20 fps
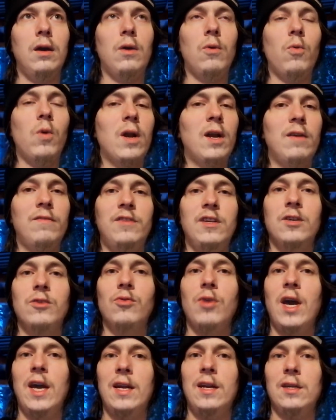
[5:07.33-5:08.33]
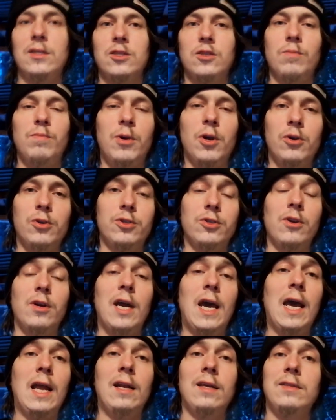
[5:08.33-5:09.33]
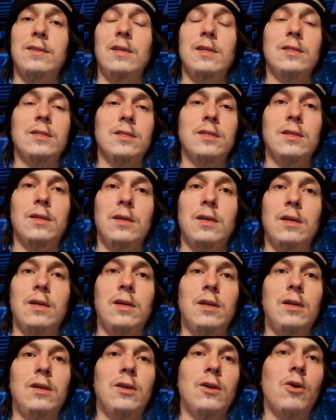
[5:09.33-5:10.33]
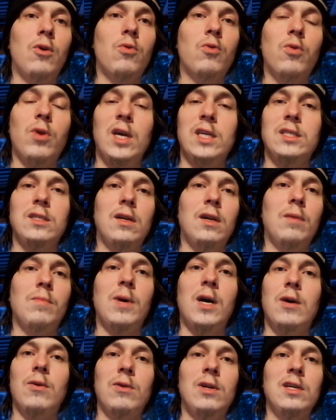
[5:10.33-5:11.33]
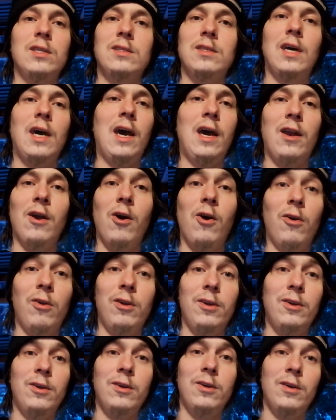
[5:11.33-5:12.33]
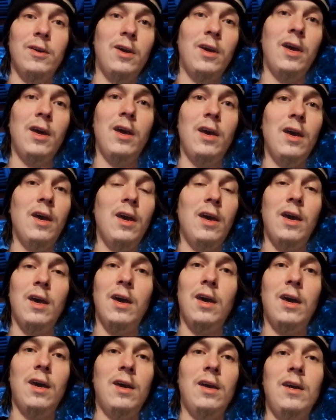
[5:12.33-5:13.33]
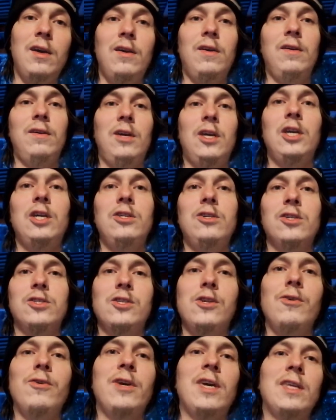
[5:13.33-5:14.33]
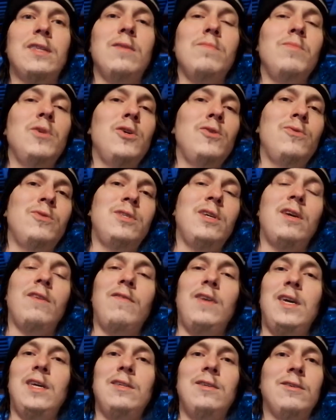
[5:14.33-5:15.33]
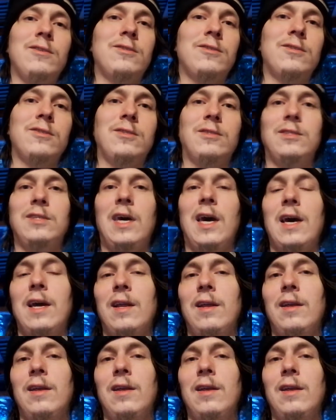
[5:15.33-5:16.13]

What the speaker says: One of the greatest personalities, no question about it at all. You just look at the music videos,